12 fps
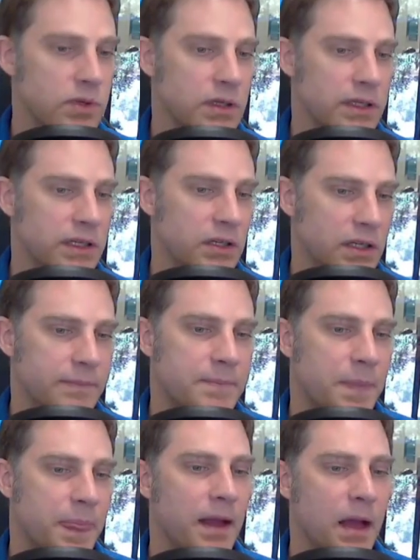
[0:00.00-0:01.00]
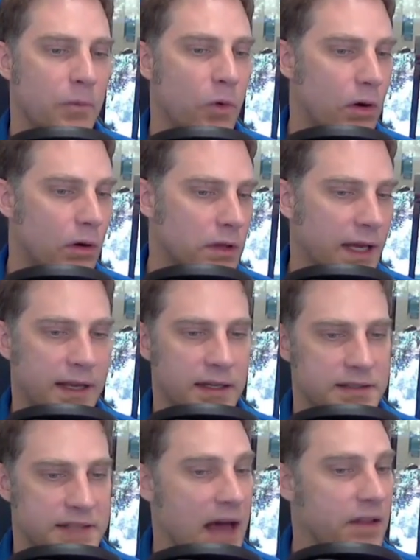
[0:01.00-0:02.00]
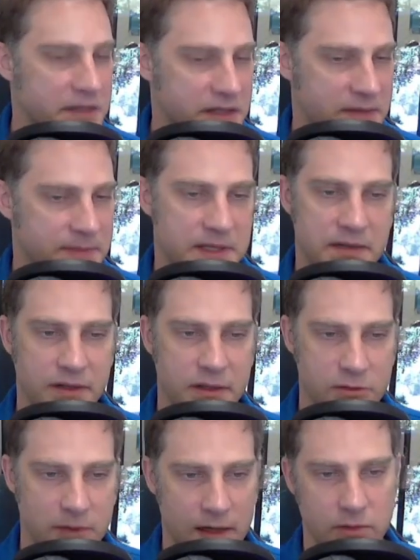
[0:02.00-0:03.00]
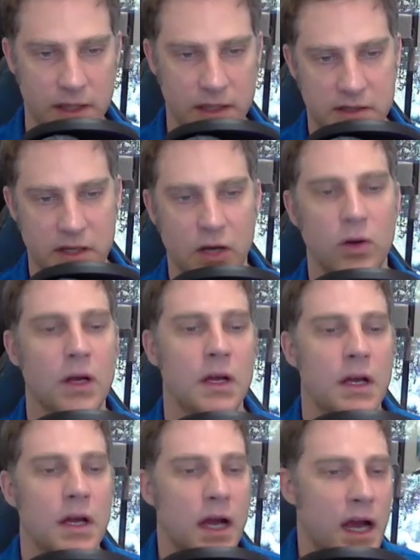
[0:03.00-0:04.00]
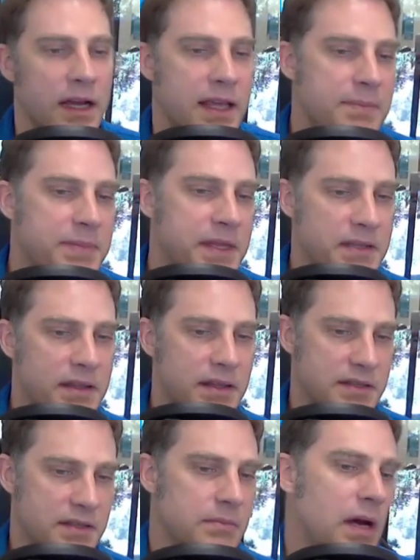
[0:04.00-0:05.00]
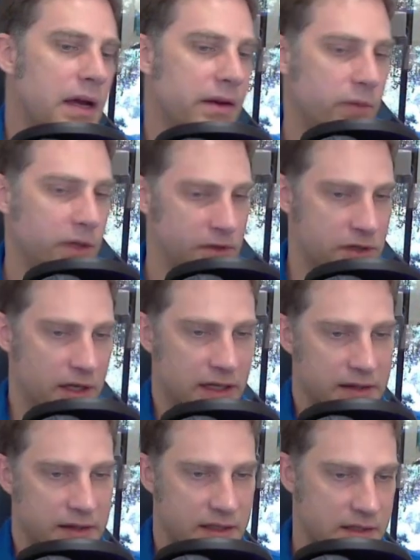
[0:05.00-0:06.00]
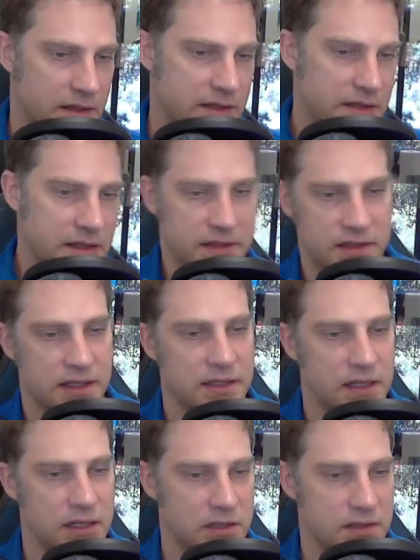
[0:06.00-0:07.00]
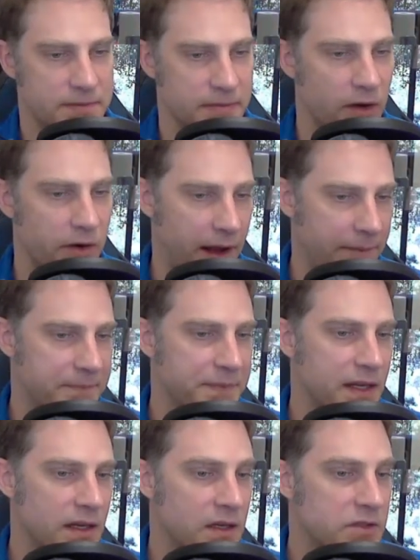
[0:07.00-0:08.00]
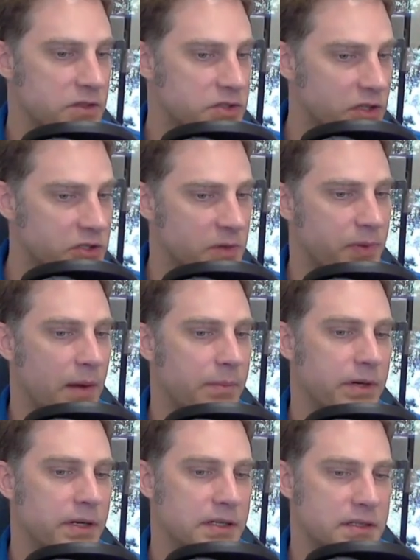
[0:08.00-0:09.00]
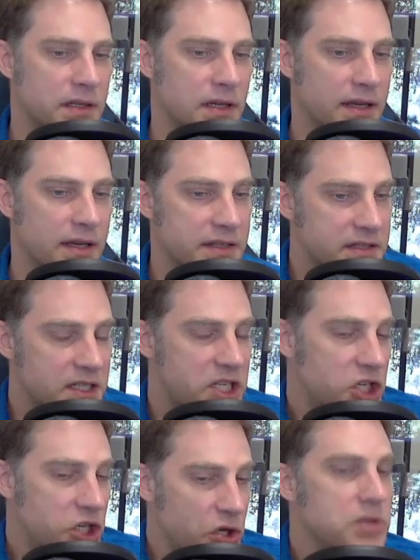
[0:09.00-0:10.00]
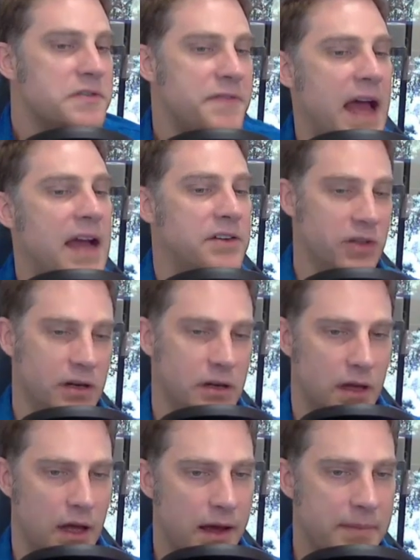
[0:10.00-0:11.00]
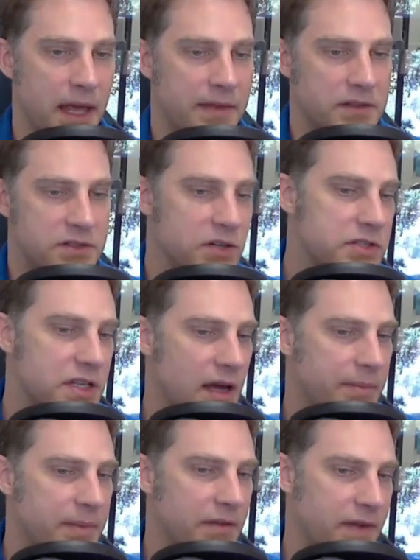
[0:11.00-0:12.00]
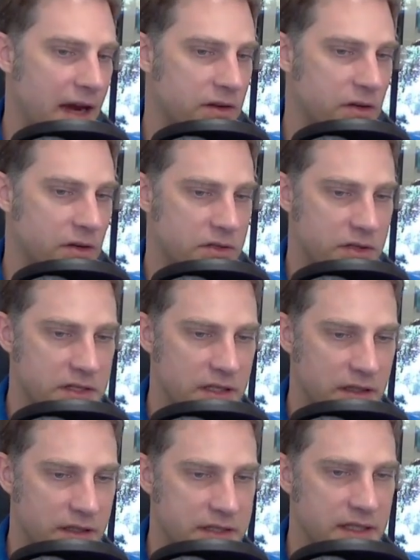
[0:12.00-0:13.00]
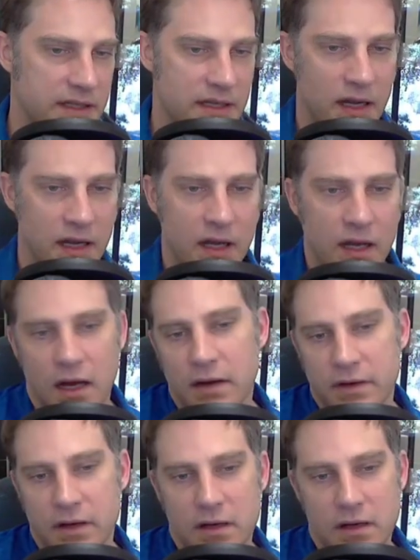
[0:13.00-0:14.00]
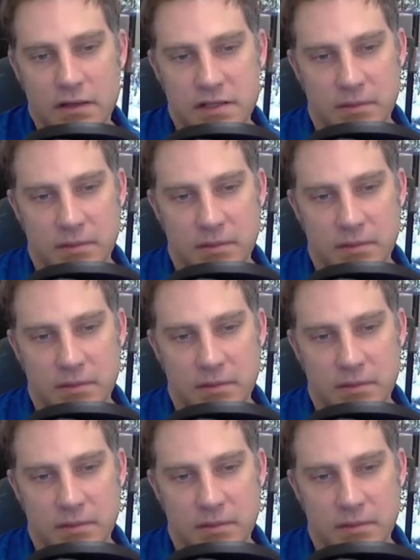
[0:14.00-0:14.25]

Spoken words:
really good. Or like a Dallas specific directory. So keep this in mind when you're trying to get these listings and citations. Okay, so searcher properties. This is a huge factor. And this used to not be a factor. So this is a listing that of a